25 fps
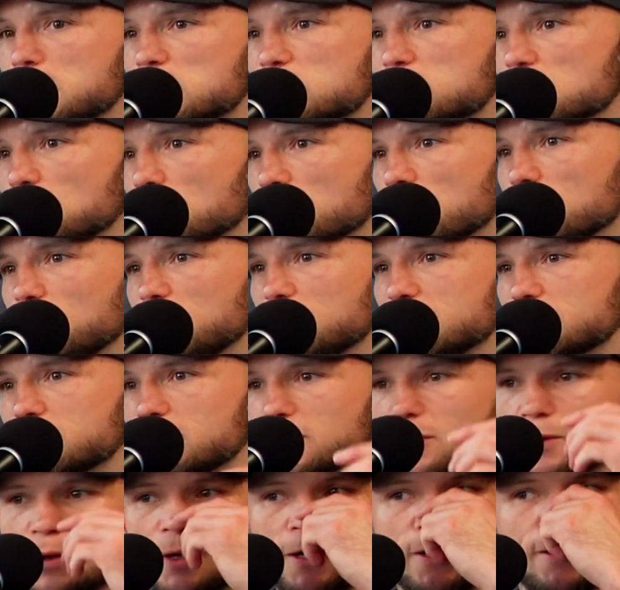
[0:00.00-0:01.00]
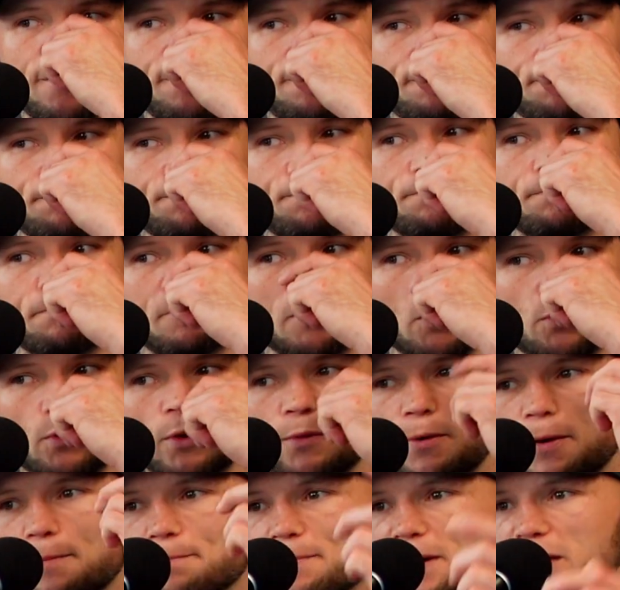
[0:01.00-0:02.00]
So when I went
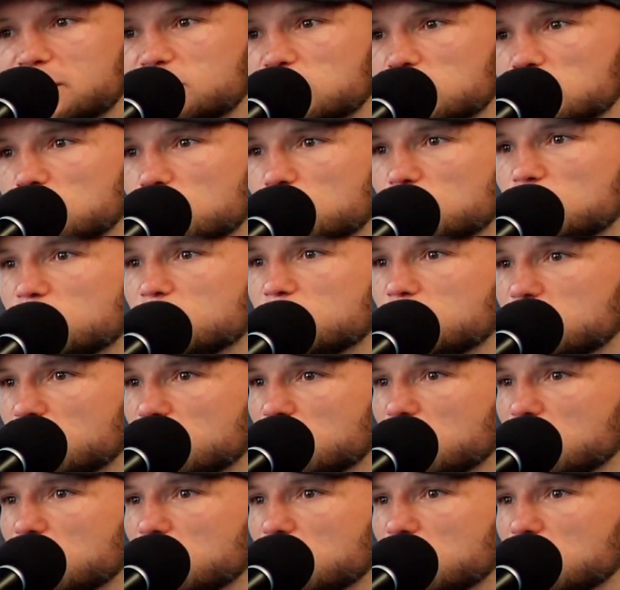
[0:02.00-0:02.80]
back to Luton,